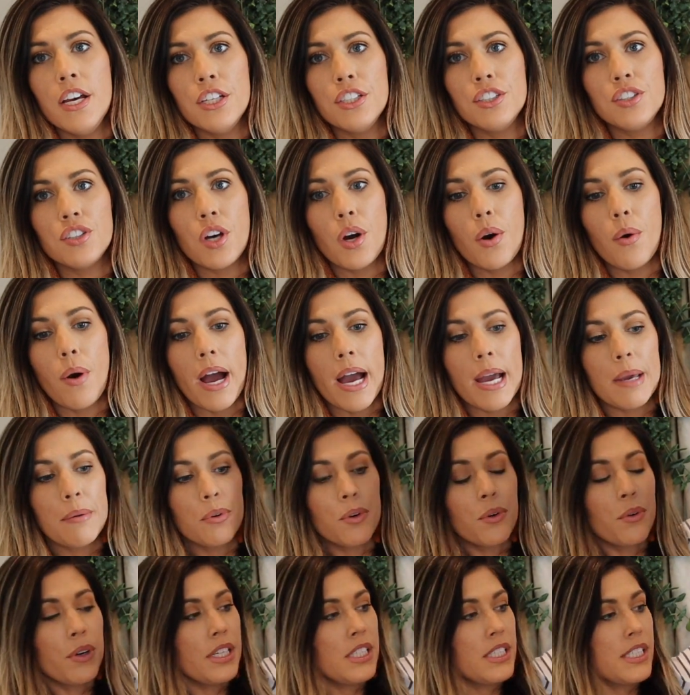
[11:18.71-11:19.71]
So
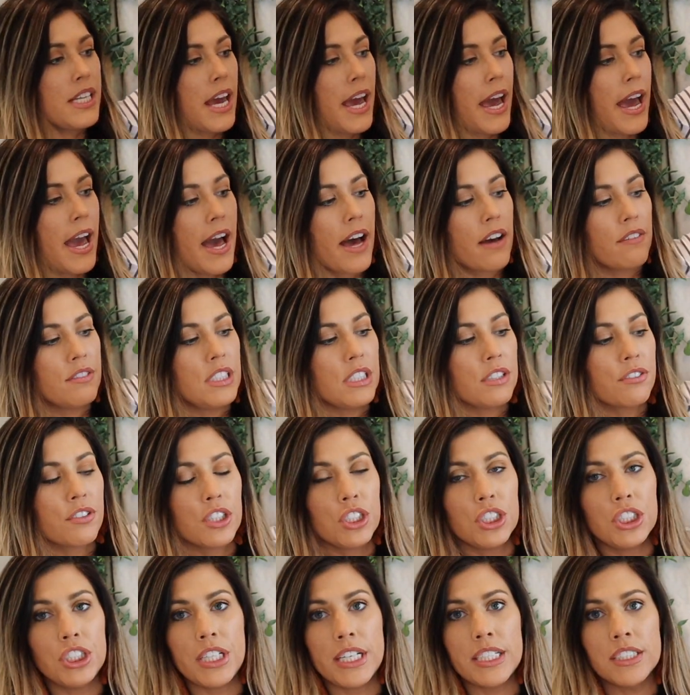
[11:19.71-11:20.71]
I'm going to have
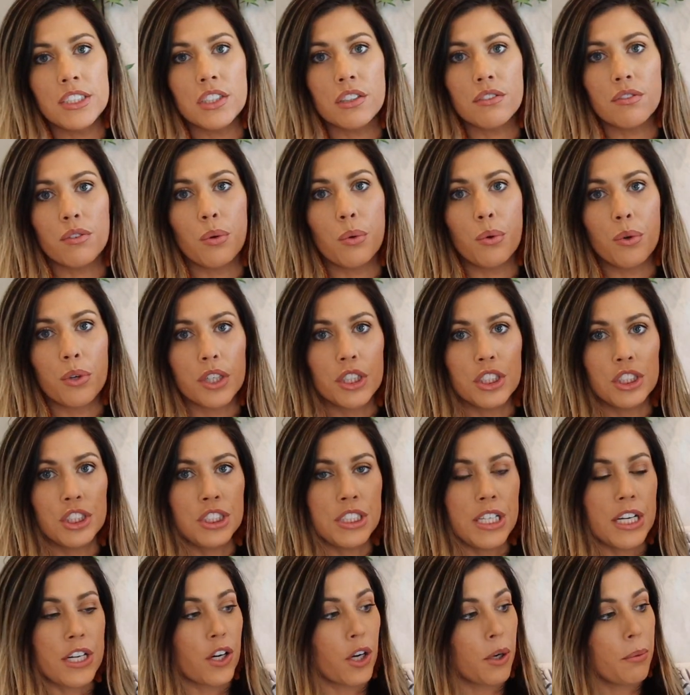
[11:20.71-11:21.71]
different shades of
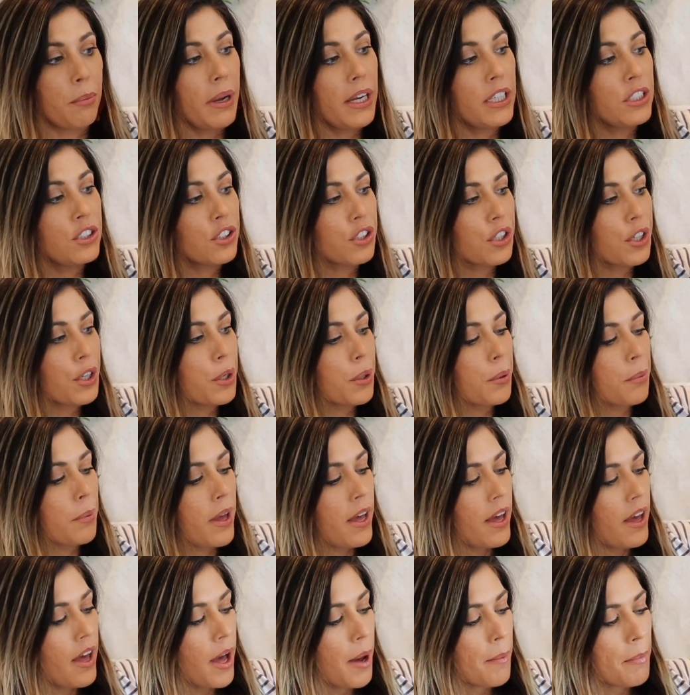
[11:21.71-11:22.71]
orange in our
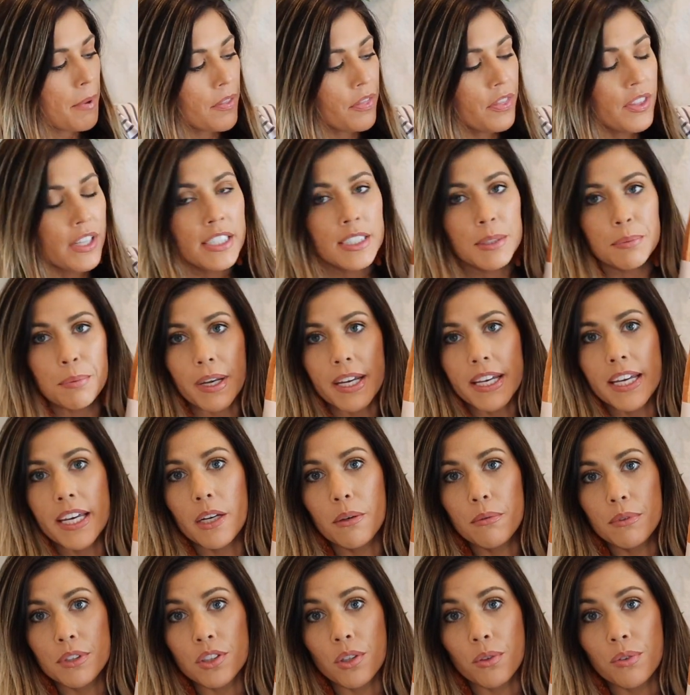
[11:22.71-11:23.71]
bedroom, but this
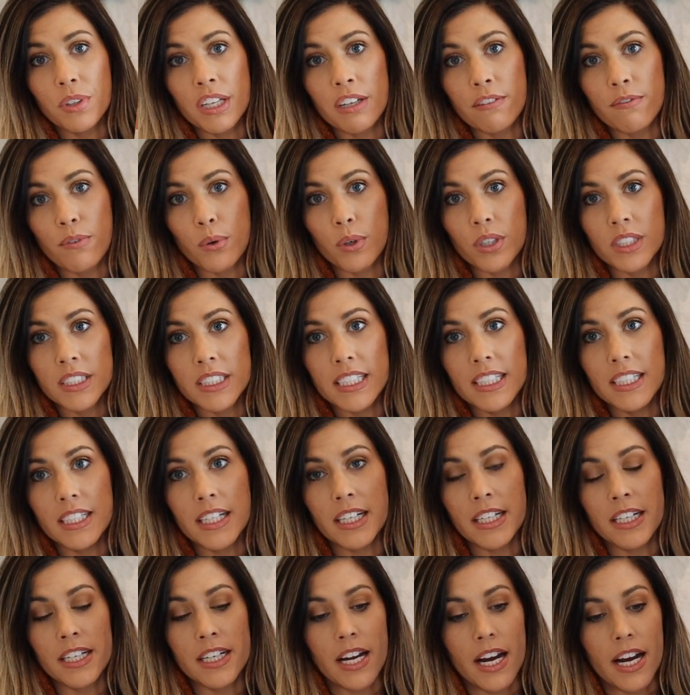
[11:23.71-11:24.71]
blanket was only
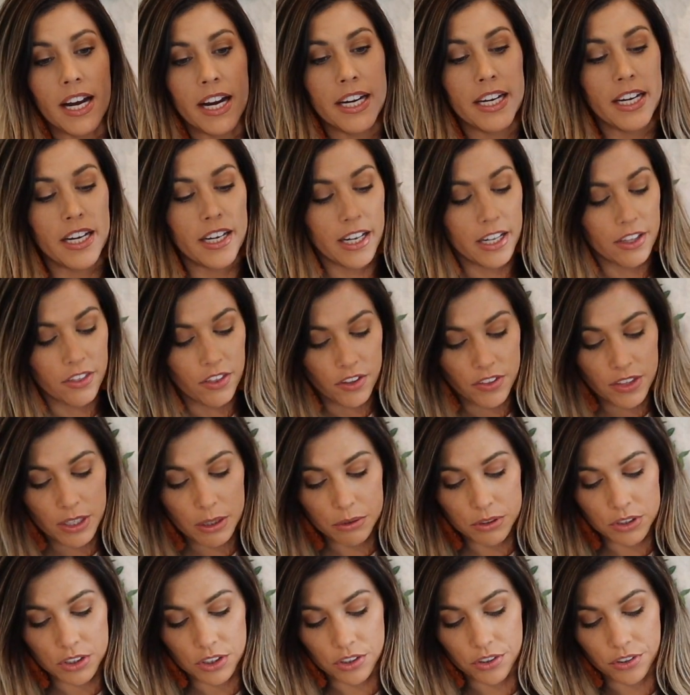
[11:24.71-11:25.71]
$14.99 and I thought
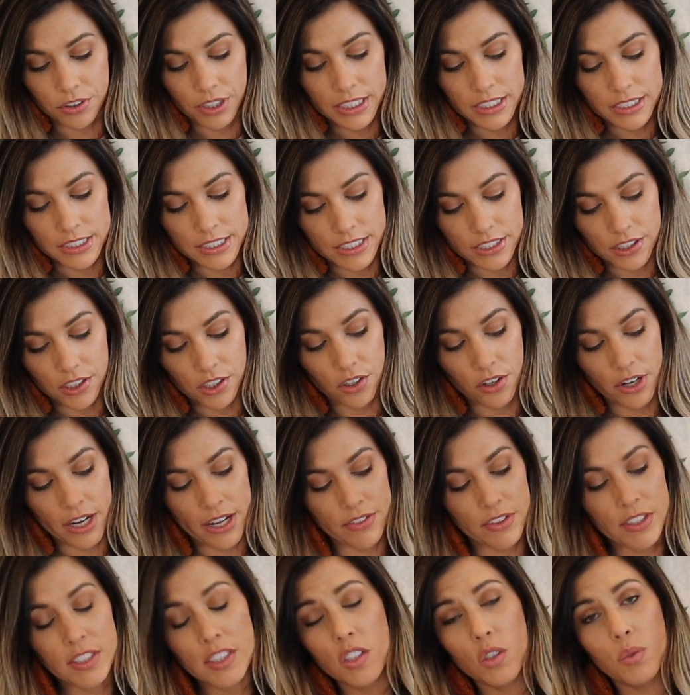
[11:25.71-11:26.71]
that was a great deal.
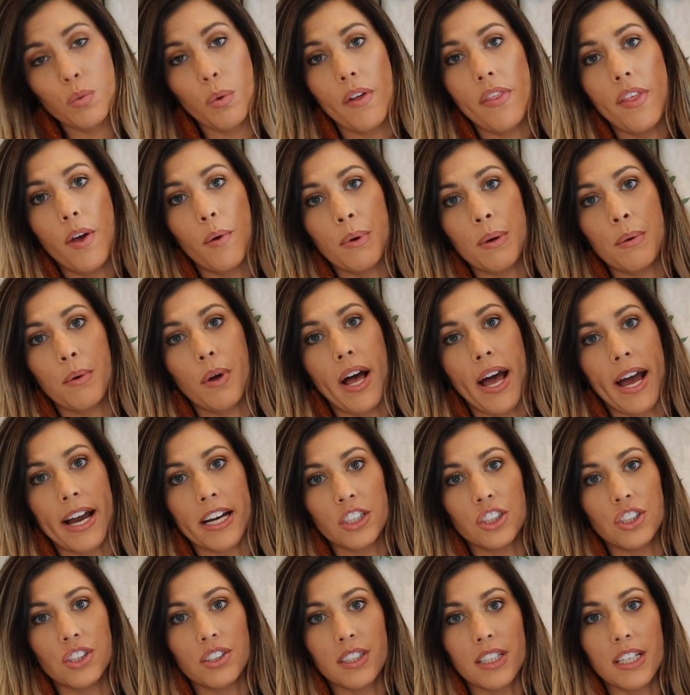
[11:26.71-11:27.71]
And this is one that we will
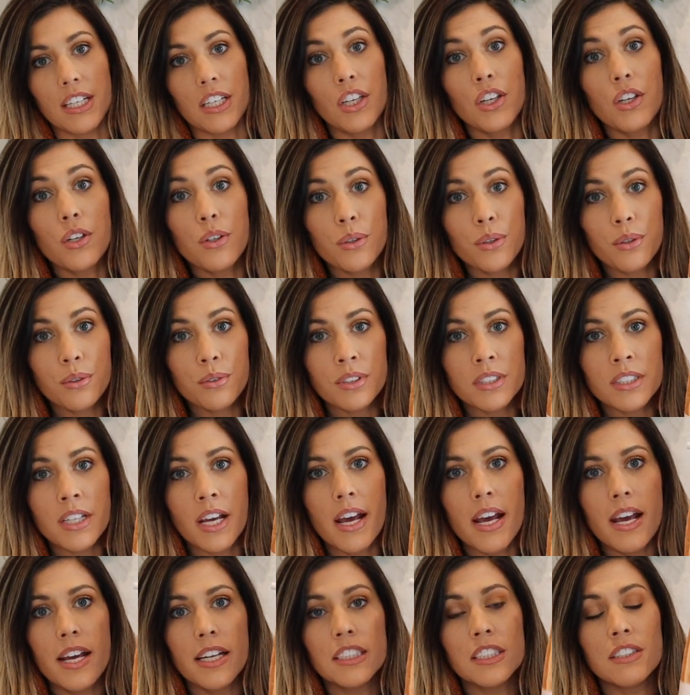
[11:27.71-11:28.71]
actually use.
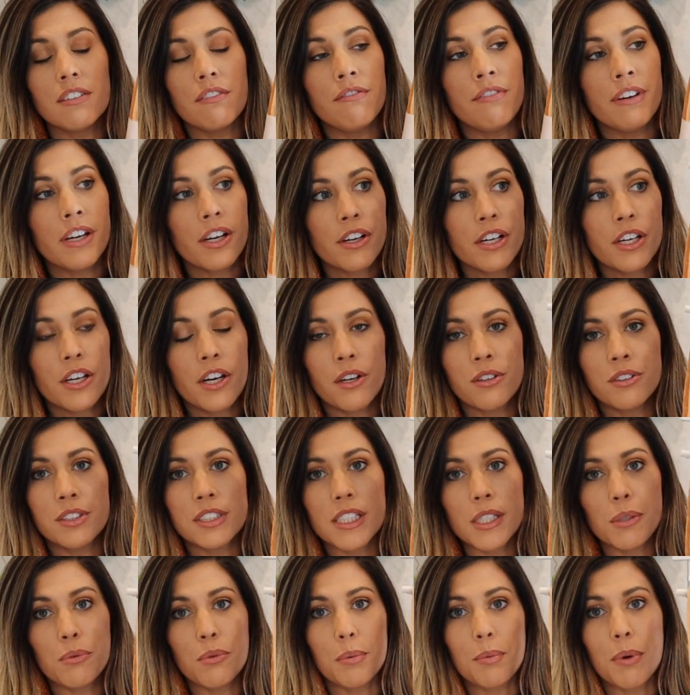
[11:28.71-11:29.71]
It's very
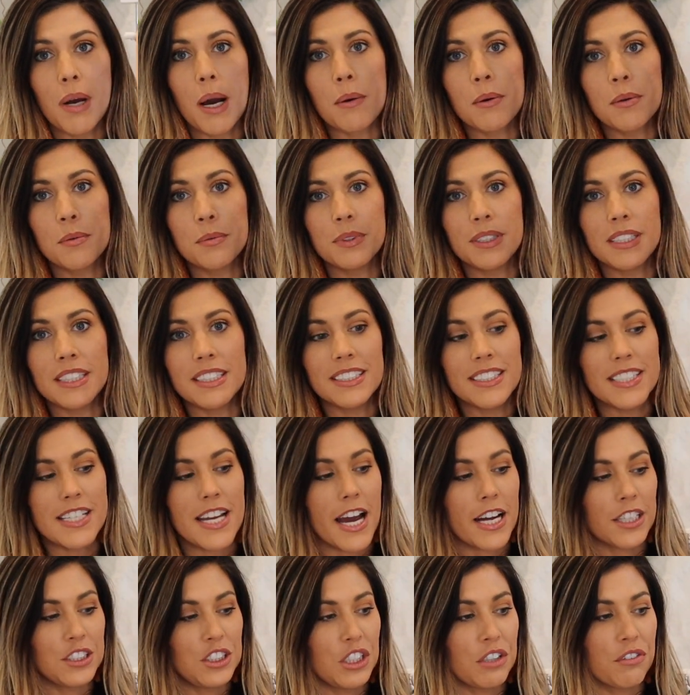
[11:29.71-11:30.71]
cozy. We'll probably
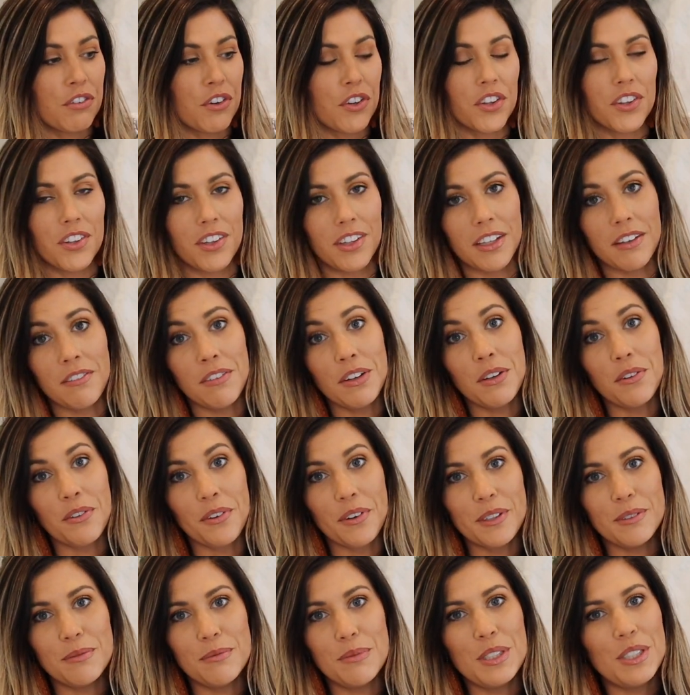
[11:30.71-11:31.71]
snatch it for the living
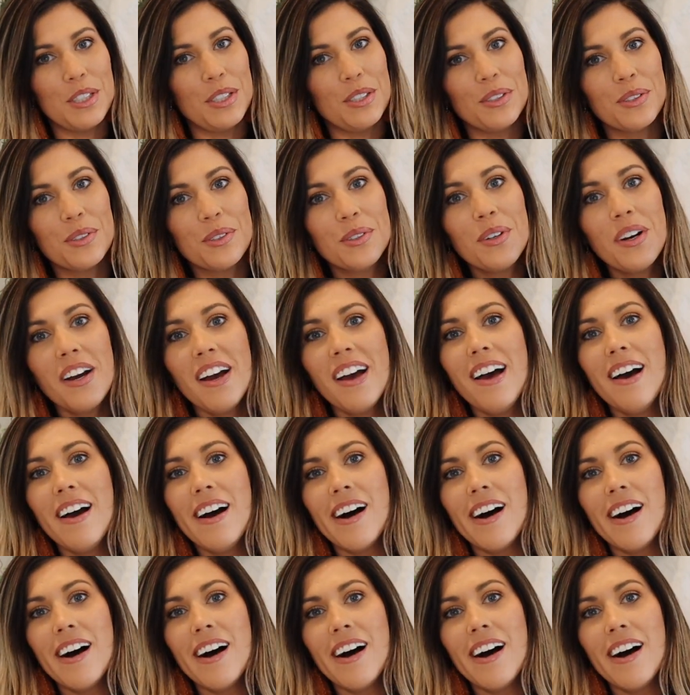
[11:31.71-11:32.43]
room too.